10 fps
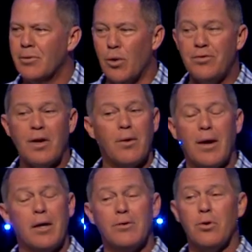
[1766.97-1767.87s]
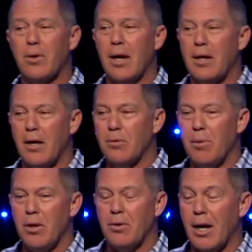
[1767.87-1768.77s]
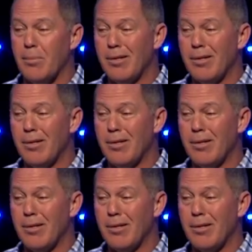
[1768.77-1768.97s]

We say around here, it's okay not to be okay,